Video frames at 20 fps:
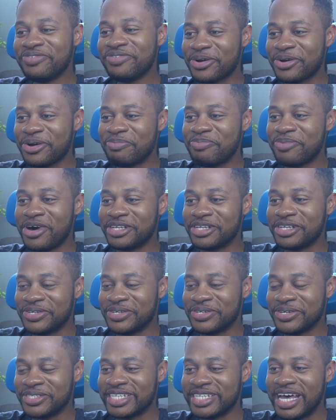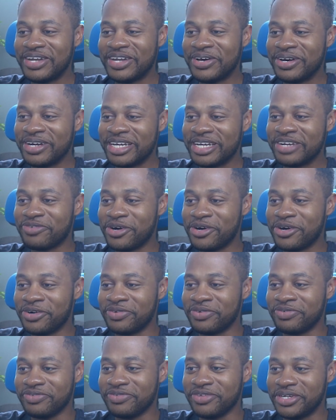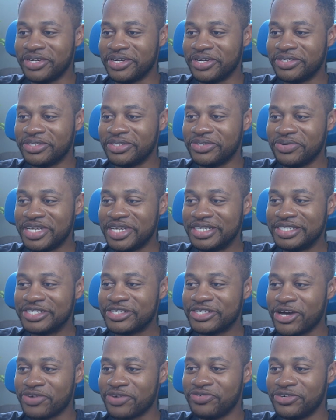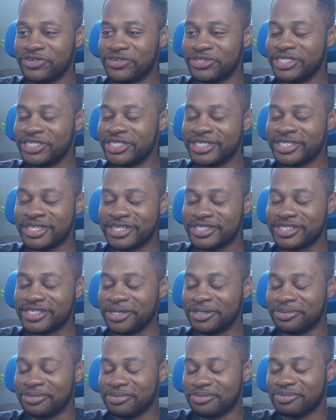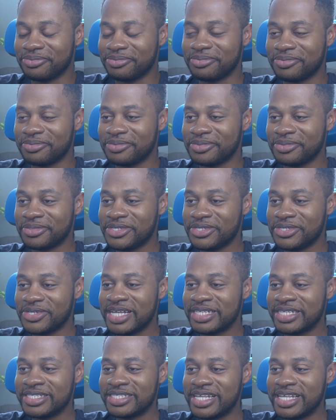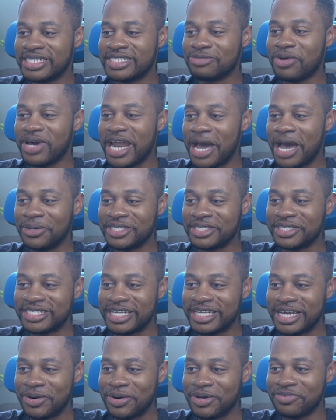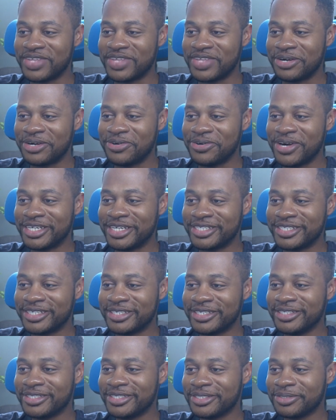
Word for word: for compositors that don't involve you know 2D stock footage. So mm-hmm. so yeah. that's that's what I would say with that question.